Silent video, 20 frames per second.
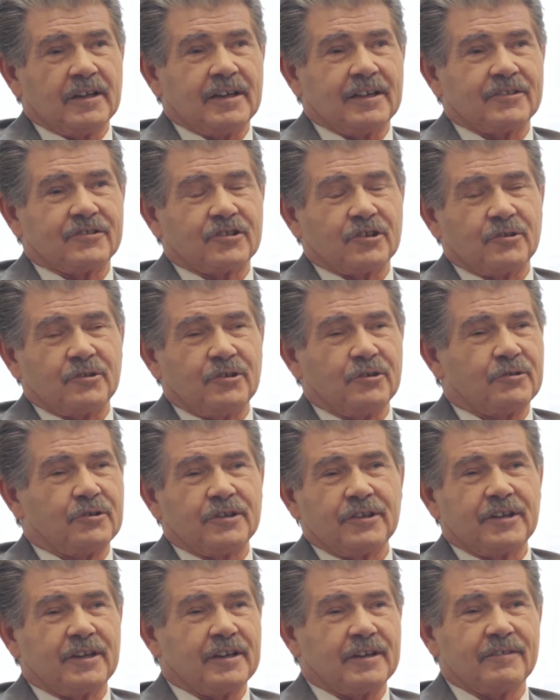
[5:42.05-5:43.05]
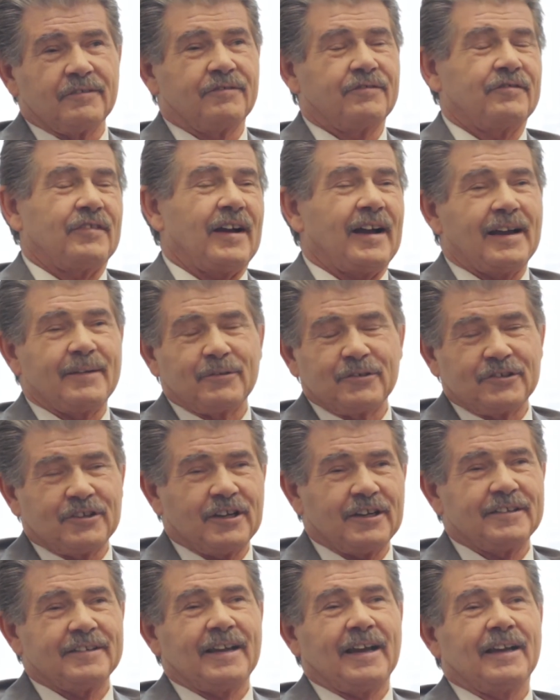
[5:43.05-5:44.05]
And so you can give $5 or
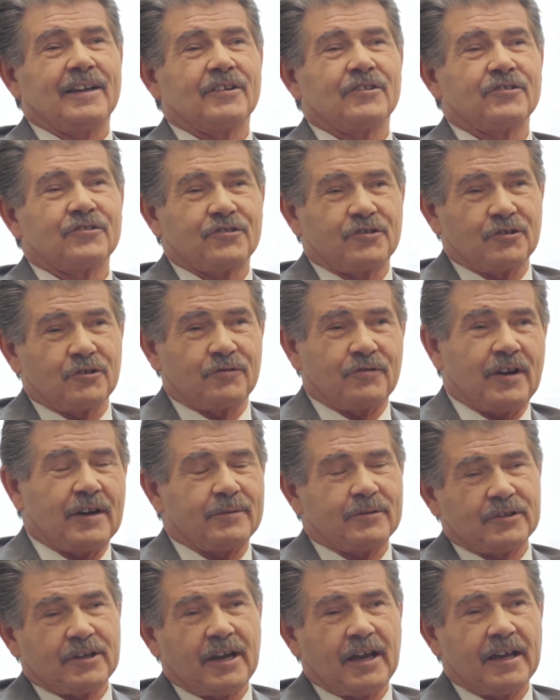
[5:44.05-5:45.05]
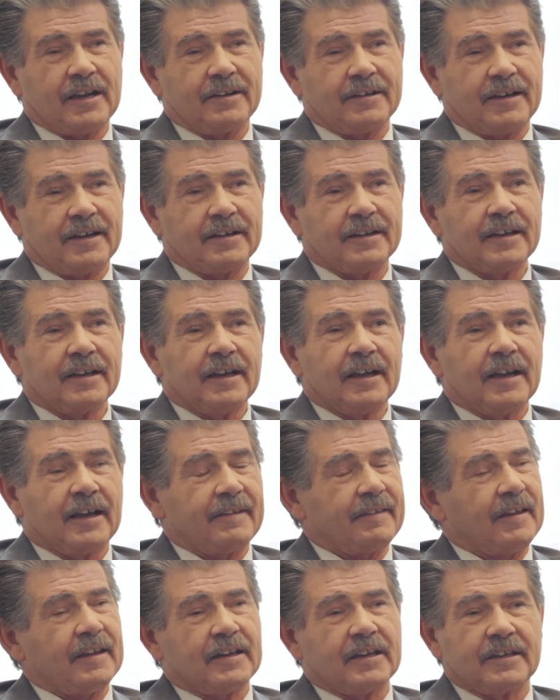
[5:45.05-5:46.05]
$10 to your favorite candidate,
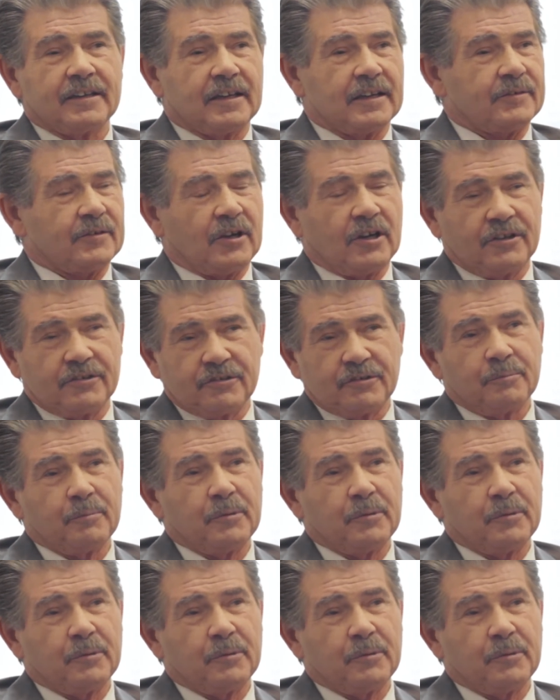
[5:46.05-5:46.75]
and they can give $100